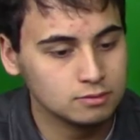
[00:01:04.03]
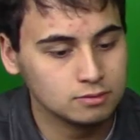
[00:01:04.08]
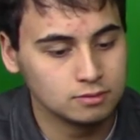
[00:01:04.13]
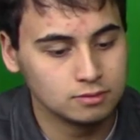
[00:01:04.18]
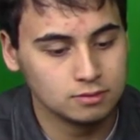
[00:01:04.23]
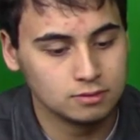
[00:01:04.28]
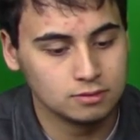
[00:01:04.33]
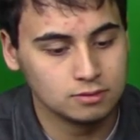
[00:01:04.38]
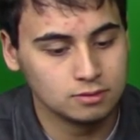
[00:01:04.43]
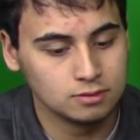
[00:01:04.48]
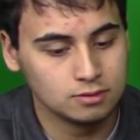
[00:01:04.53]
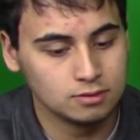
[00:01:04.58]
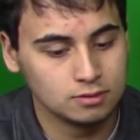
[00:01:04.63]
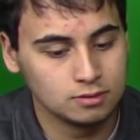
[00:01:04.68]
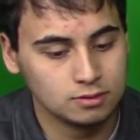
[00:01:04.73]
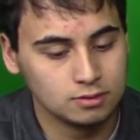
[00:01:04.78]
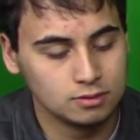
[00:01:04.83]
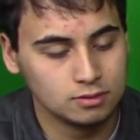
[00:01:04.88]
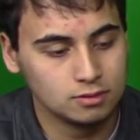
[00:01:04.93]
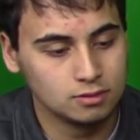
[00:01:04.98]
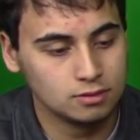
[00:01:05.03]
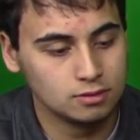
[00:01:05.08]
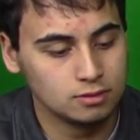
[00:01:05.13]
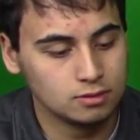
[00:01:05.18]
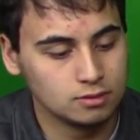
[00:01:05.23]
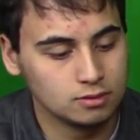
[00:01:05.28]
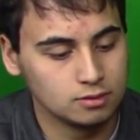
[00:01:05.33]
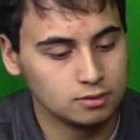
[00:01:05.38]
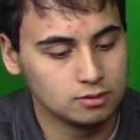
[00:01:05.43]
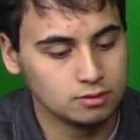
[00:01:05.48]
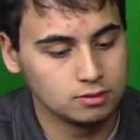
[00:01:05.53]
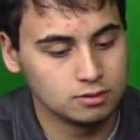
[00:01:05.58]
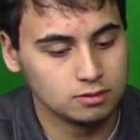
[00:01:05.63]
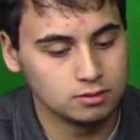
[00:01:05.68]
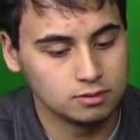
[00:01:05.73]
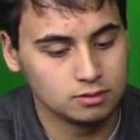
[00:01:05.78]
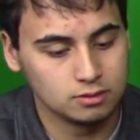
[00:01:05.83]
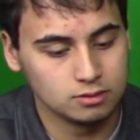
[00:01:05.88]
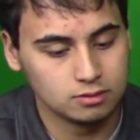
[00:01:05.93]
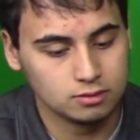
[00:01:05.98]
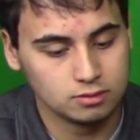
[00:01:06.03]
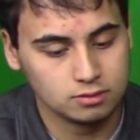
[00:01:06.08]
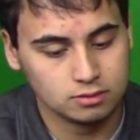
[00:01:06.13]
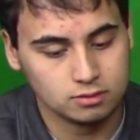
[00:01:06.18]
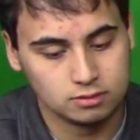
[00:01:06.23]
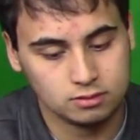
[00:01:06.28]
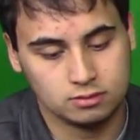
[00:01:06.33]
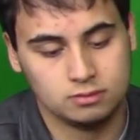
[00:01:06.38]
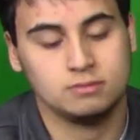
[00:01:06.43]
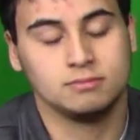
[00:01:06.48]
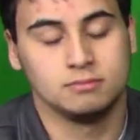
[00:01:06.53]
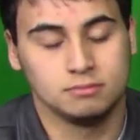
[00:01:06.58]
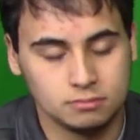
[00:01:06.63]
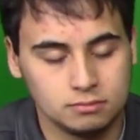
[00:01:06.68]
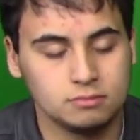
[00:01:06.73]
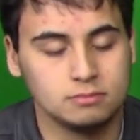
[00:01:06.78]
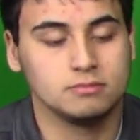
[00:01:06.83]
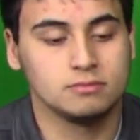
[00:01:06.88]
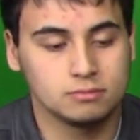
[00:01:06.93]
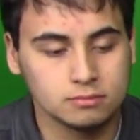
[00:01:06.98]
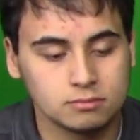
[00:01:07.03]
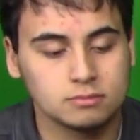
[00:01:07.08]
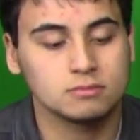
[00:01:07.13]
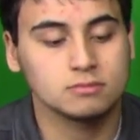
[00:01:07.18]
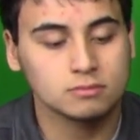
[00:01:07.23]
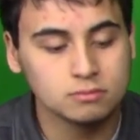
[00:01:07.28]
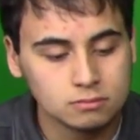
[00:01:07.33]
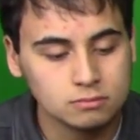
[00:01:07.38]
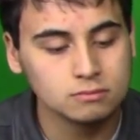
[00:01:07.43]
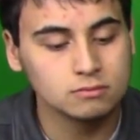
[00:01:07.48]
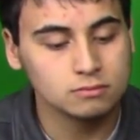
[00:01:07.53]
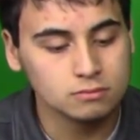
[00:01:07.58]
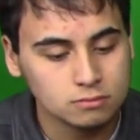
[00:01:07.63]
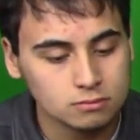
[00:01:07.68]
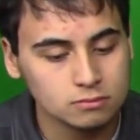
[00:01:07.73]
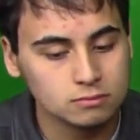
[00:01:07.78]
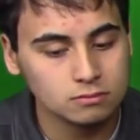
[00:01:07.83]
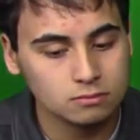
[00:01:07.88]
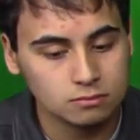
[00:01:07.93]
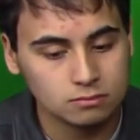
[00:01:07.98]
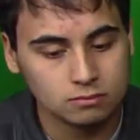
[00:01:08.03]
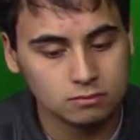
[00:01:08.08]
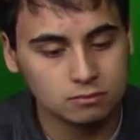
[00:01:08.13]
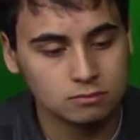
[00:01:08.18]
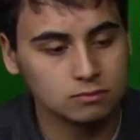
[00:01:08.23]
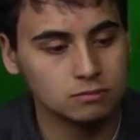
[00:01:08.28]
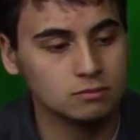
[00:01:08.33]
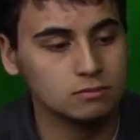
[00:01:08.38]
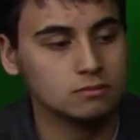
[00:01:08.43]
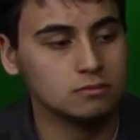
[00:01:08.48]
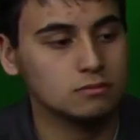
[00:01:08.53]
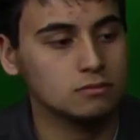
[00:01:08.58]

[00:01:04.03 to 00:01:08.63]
No words are spoken by the person on screen.